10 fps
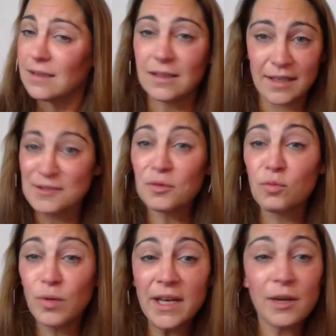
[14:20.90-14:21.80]
Well, it's a
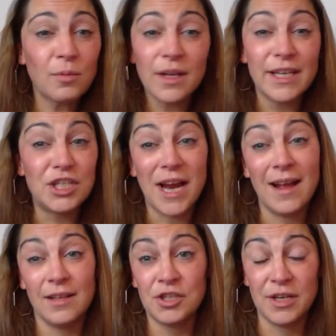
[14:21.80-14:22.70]
really, really
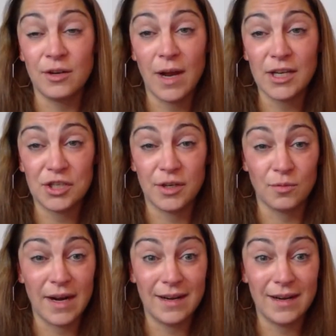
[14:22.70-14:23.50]
challenging question, right?